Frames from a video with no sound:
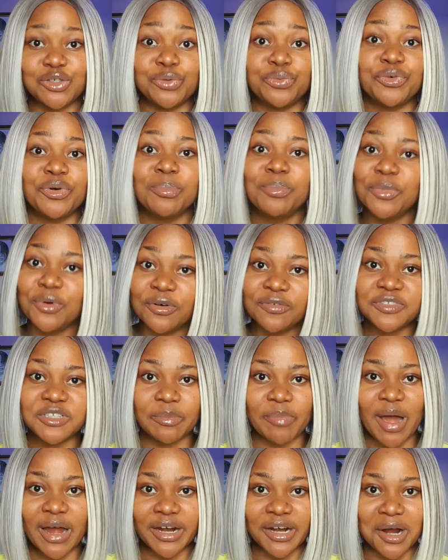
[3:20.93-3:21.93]
to remove the
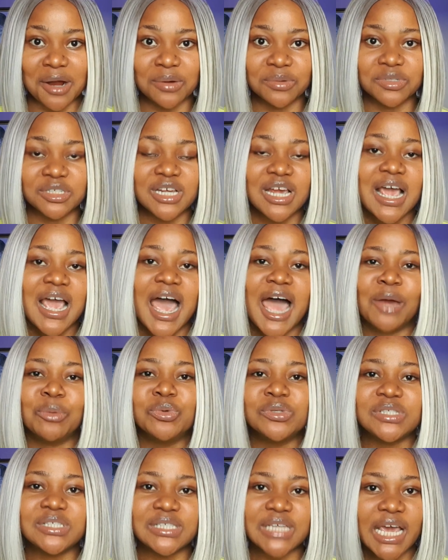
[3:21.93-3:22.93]
background. I
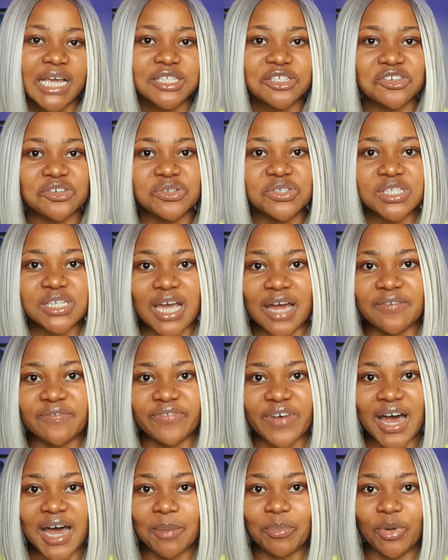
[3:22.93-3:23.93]
would say to use
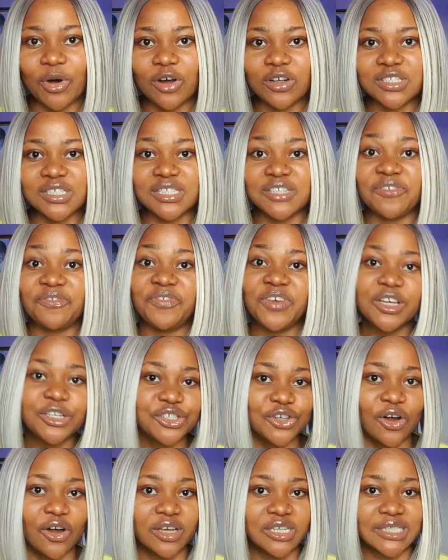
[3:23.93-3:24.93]
Canva, but the
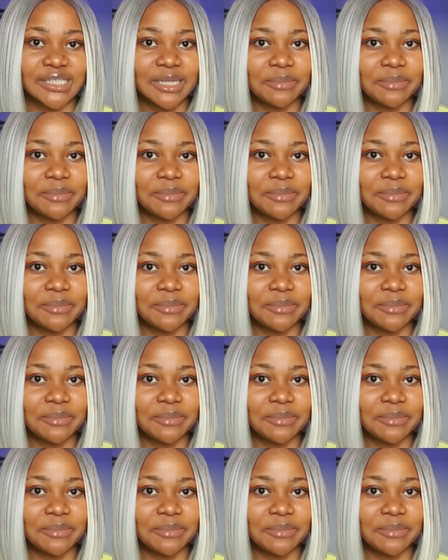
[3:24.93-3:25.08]
feature is